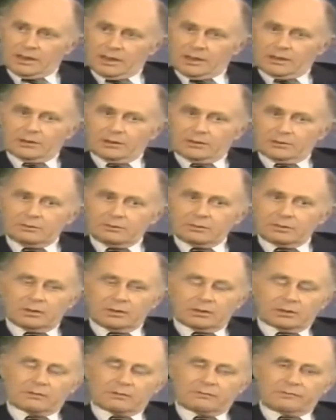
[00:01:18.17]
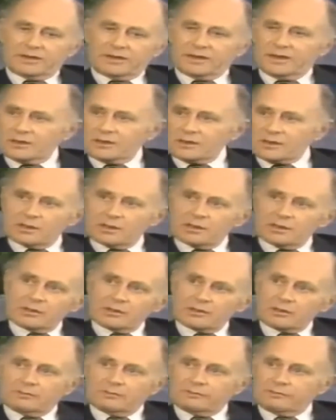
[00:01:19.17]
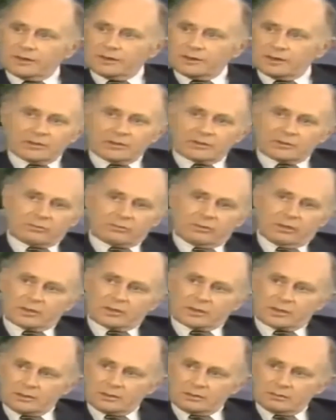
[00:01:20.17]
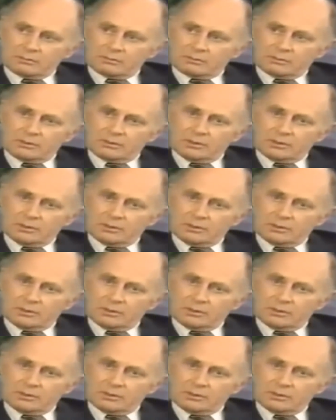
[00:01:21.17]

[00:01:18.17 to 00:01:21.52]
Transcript: and the New York financiers who financed Trotsky,